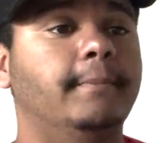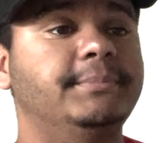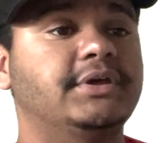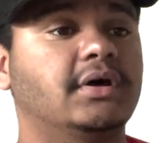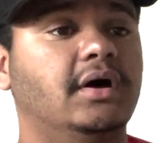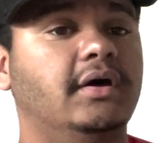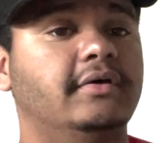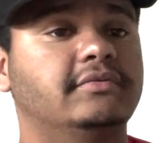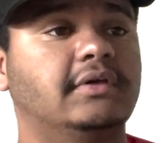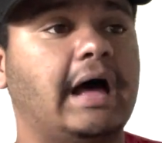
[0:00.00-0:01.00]

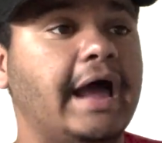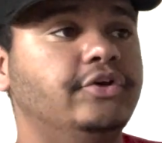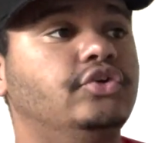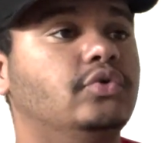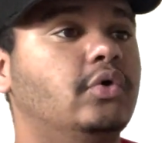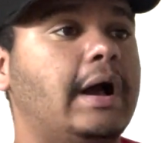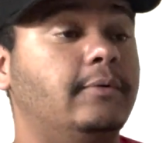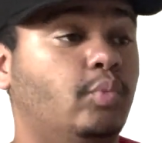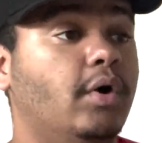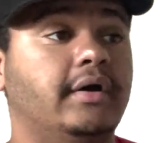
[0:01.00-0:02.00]
because I knew,
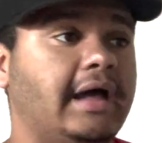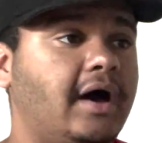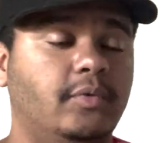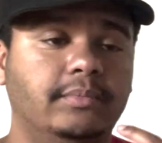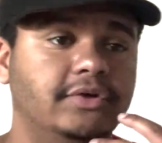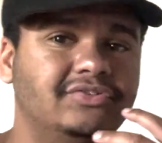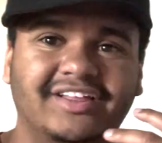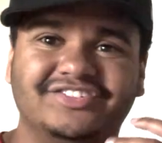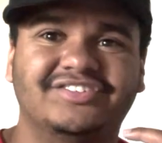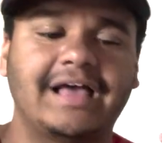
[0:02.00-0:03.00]
one, how much,
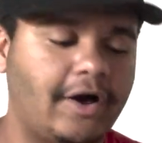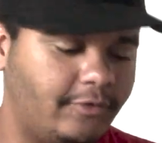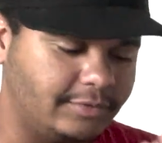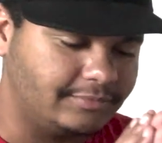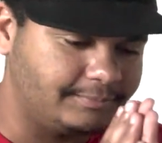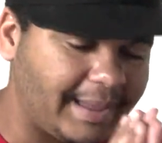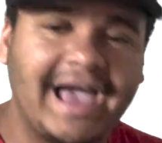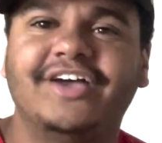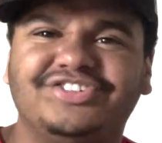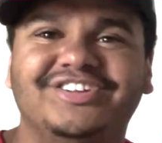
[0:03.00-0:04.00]
like, just how
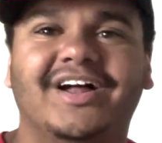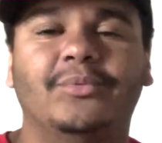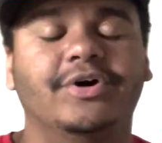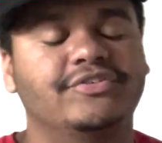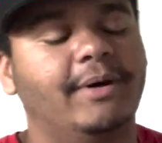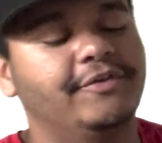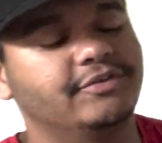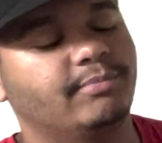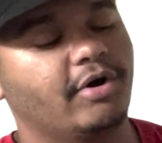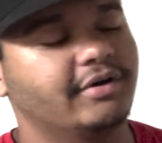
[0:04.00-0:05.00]
passionate I was about
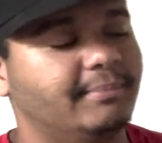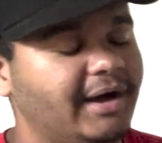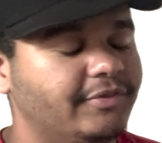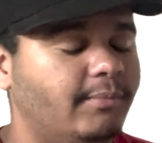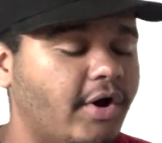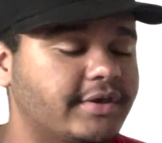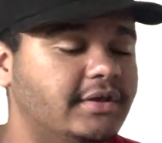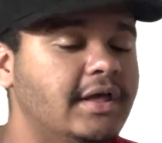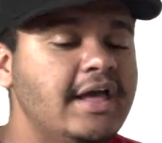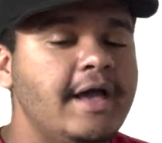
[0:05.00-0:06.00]
about the market.